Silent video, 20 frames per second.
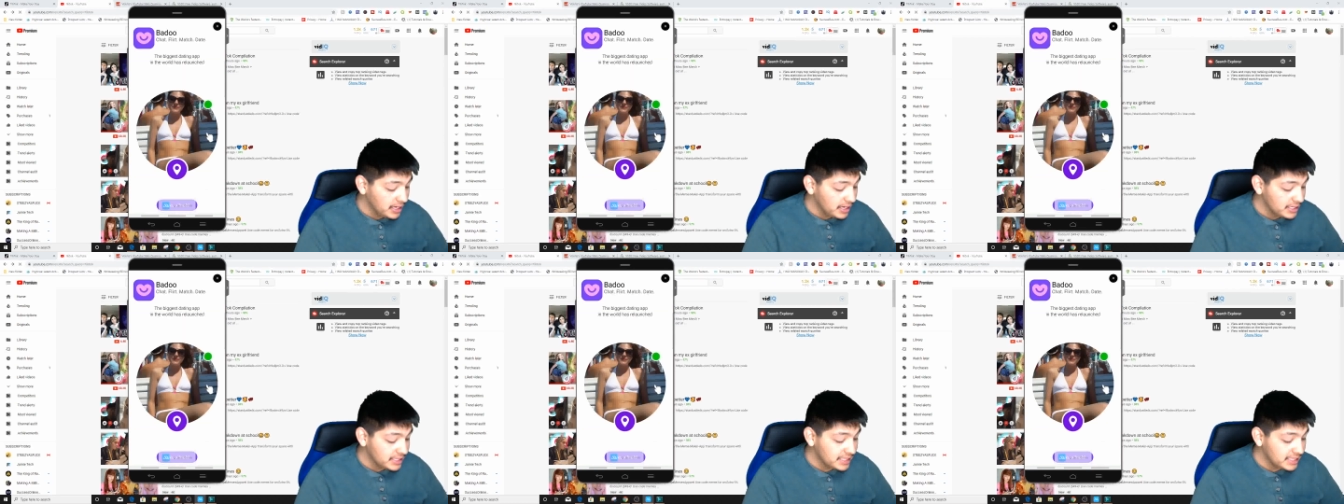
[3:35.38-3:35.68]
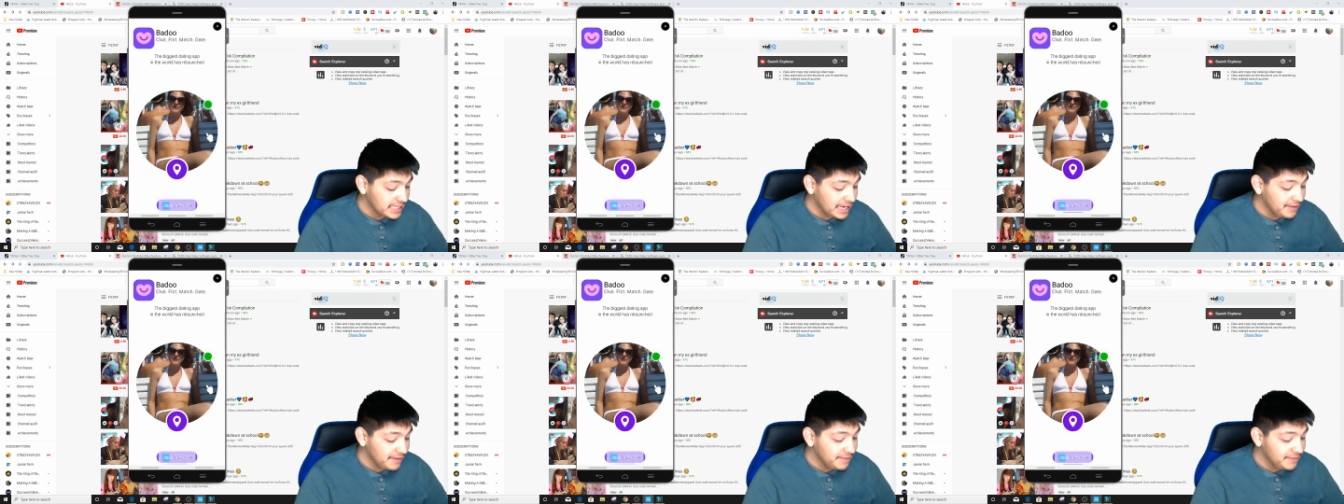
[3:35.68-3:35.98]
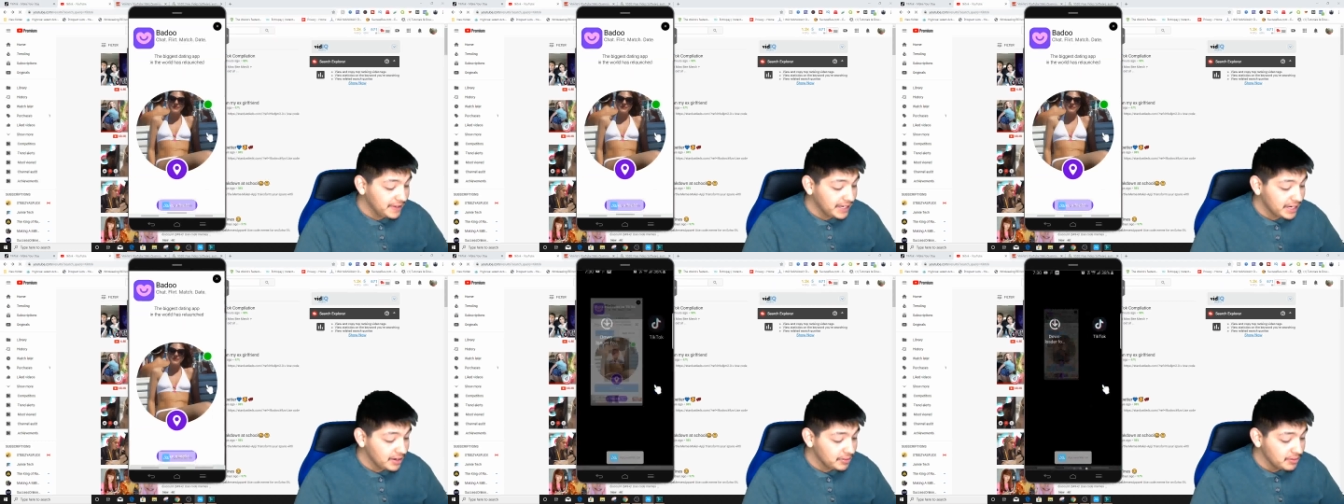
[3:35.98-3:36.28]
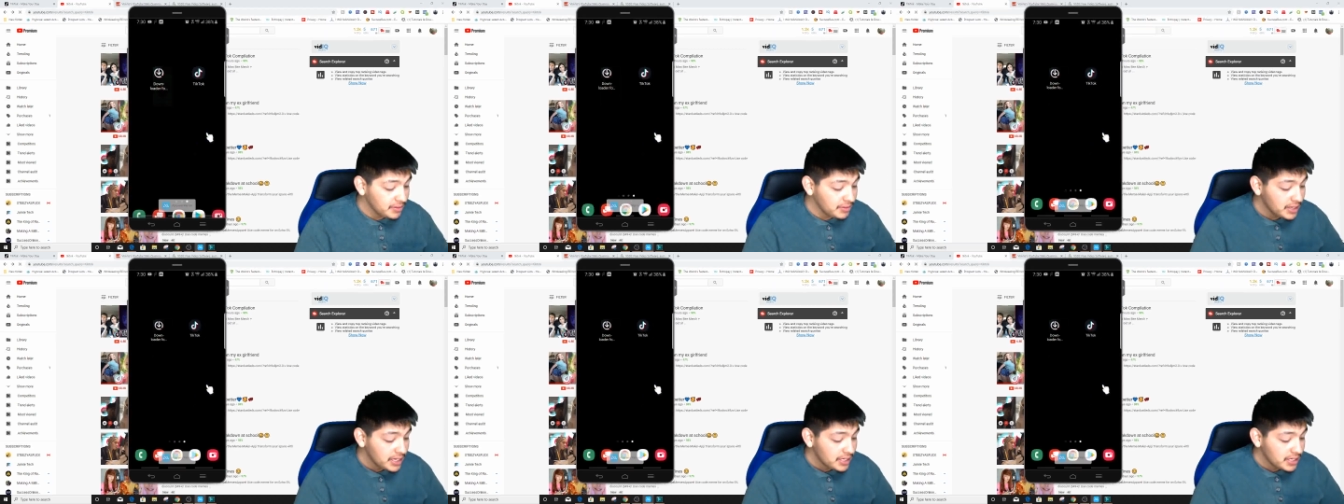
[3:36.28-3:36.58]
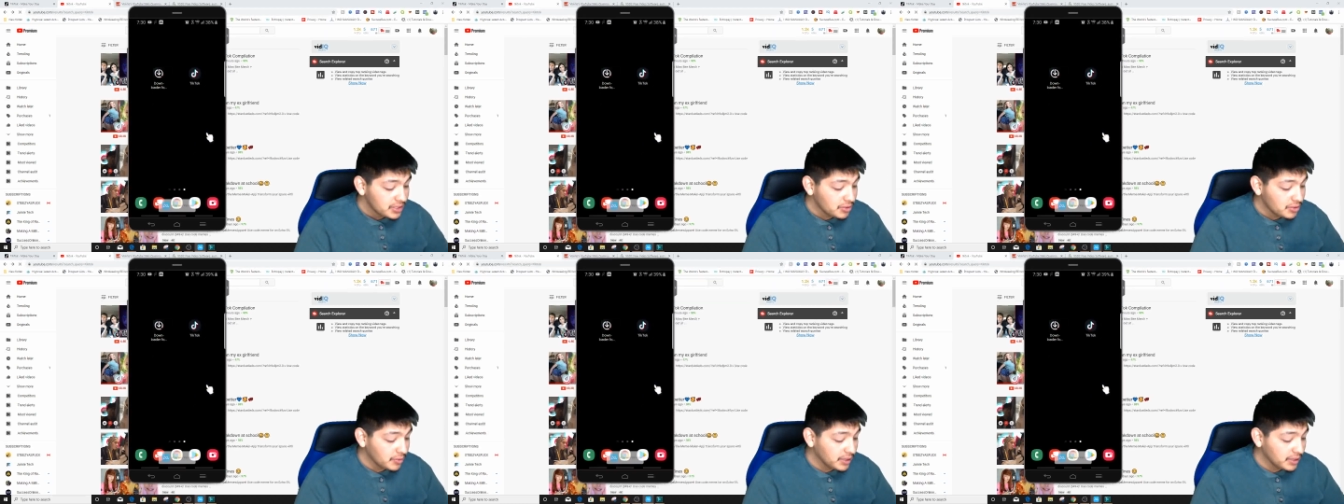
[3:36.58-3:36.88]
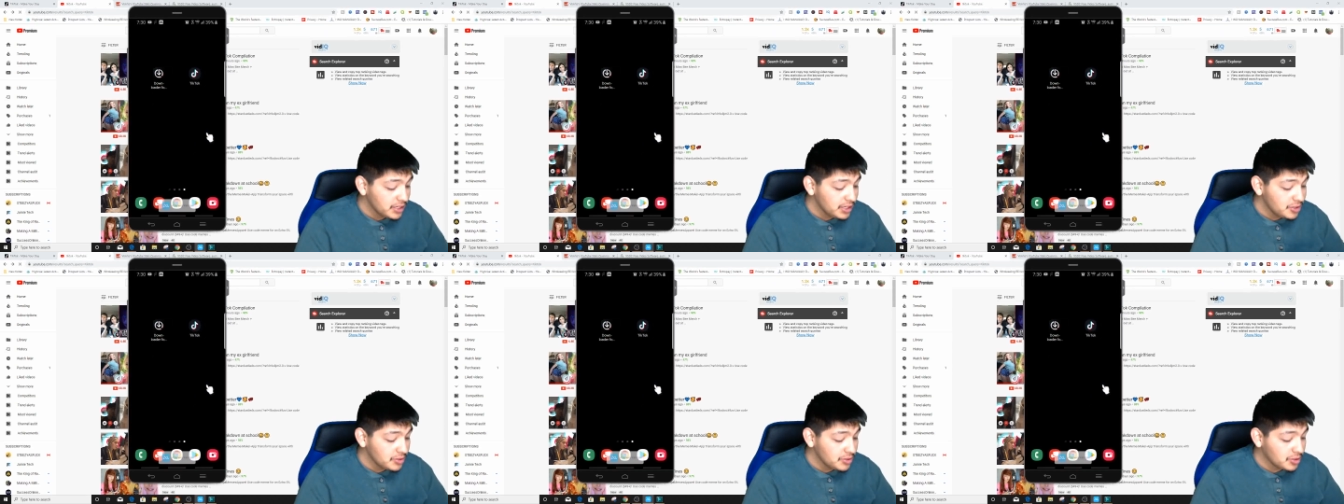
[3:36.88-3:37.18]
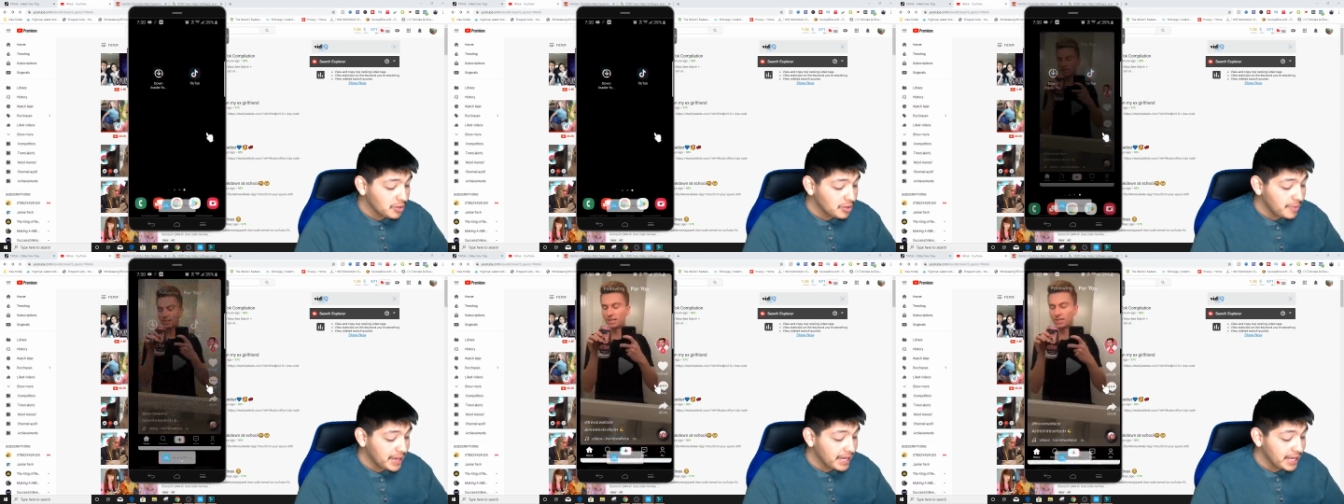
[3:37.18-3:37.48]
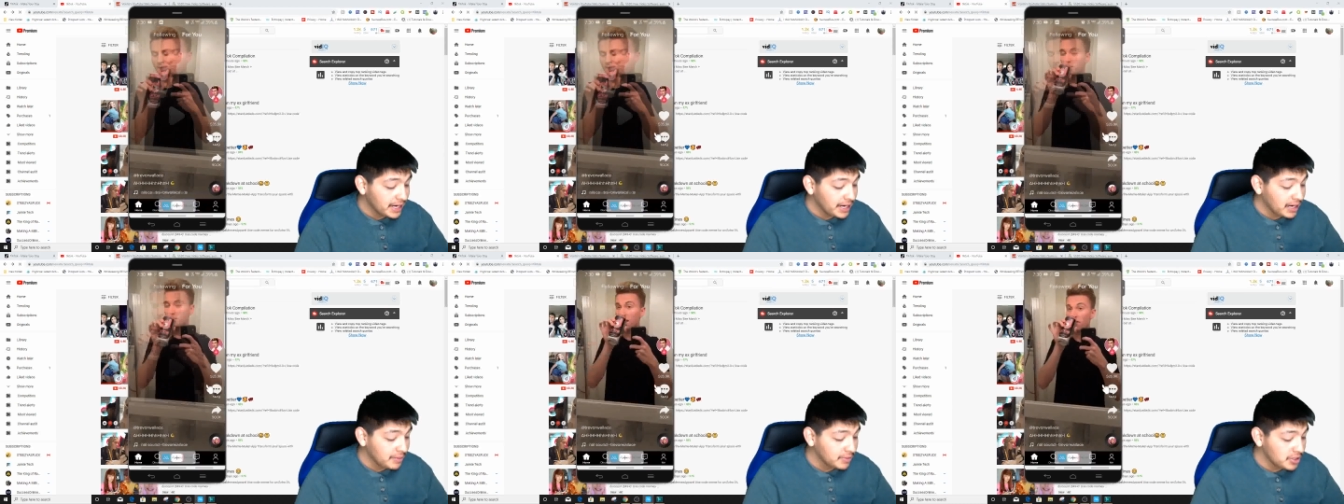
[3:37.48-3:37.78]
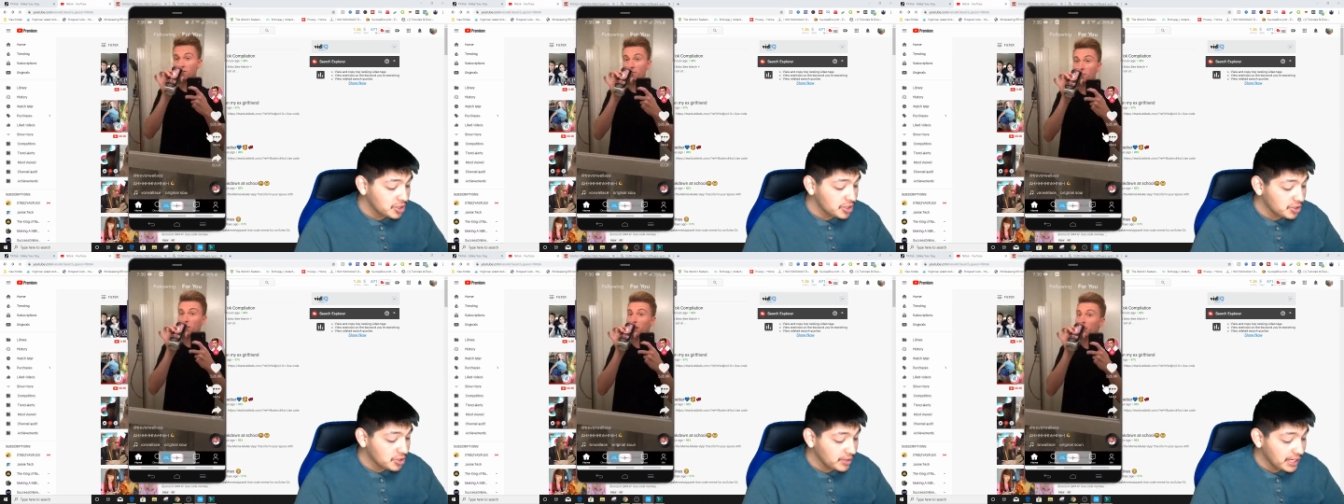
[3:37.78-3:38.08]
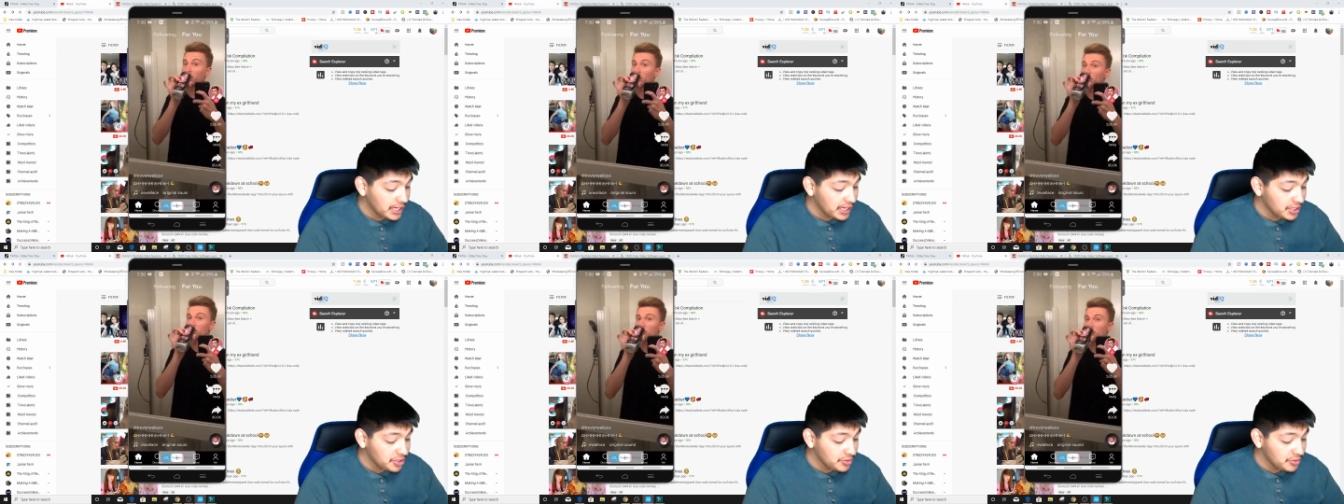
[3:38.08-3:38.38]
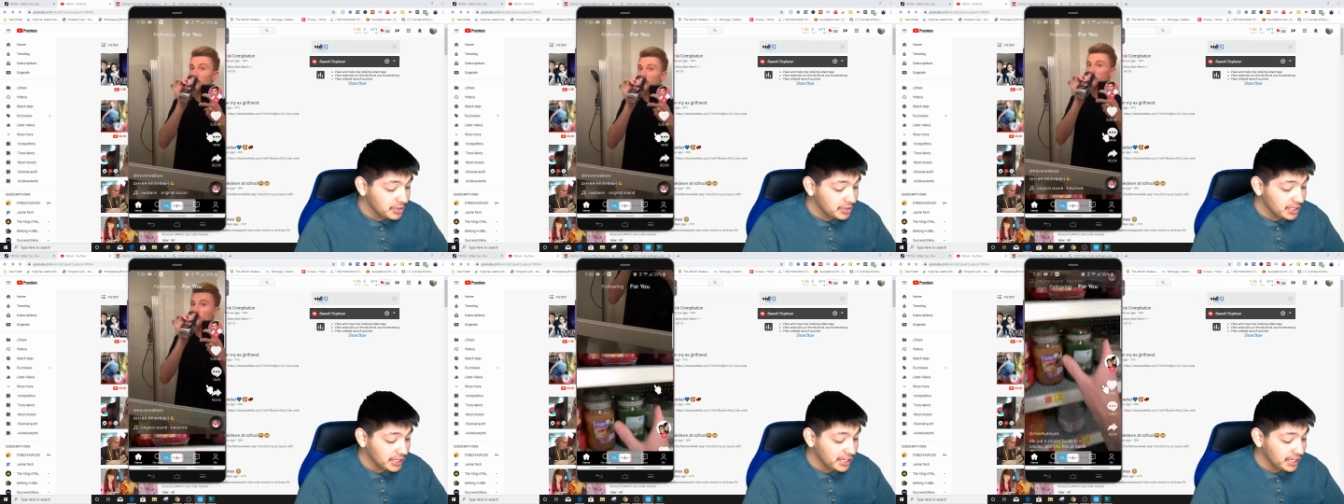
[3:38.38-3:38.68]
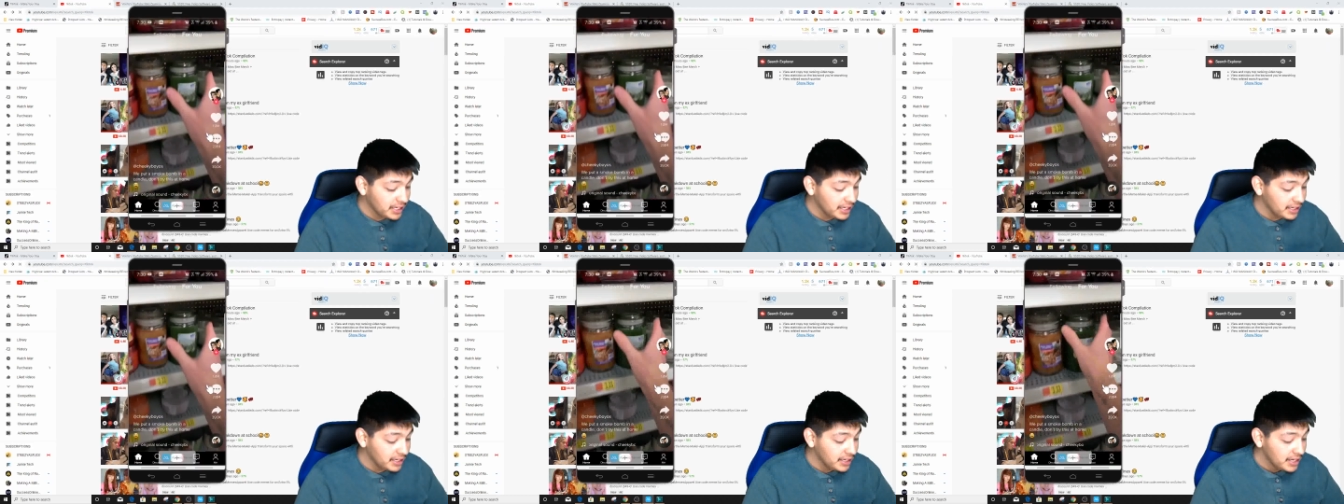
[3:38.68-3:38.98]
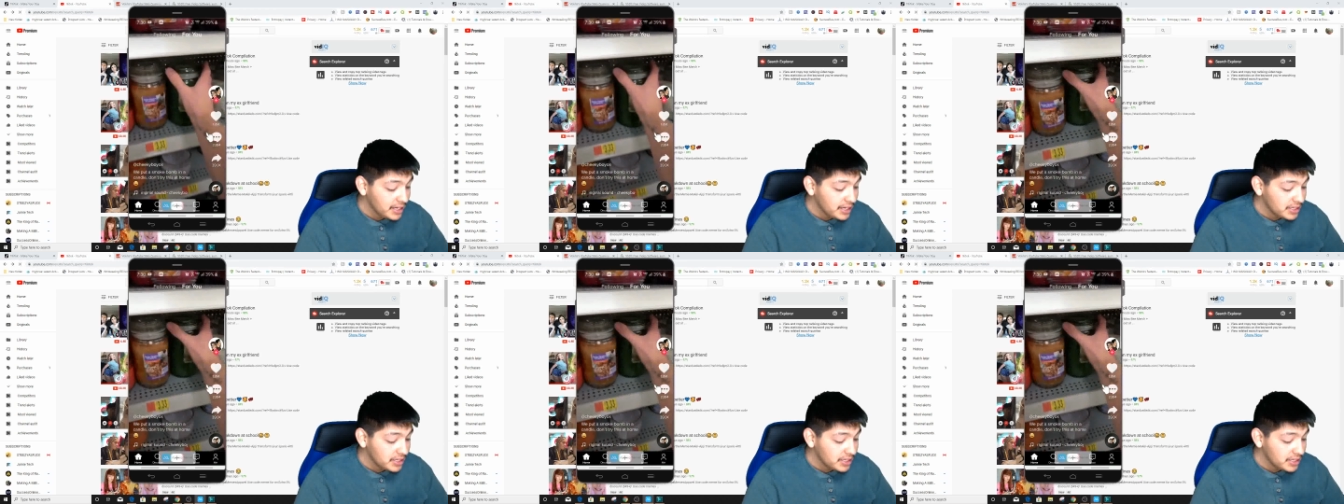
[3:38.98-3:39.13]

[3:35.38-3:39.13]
save video. So what we're going to do is go back. I'm going to show you how to do it again.